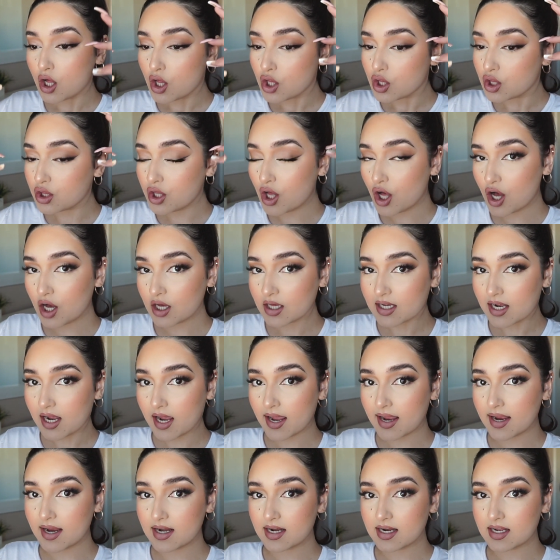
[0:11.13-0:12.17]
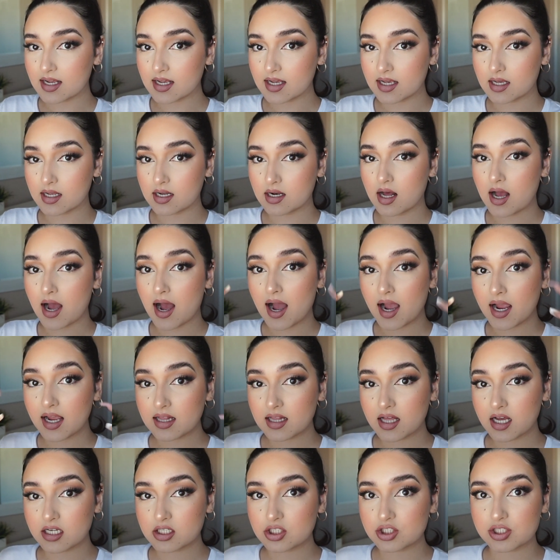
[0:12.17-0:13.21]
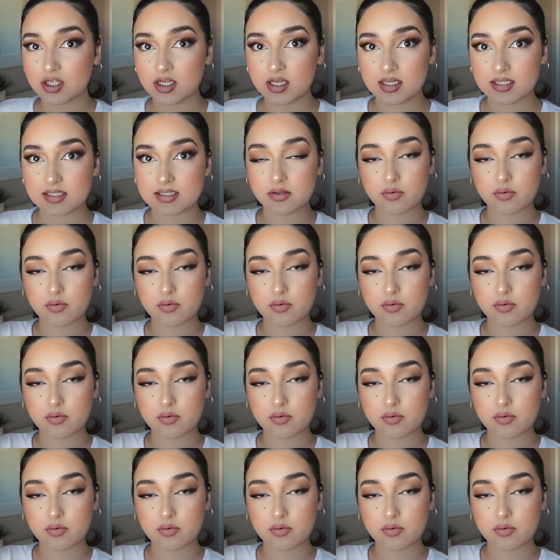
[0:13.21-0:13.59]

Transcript: elongated eyelashes,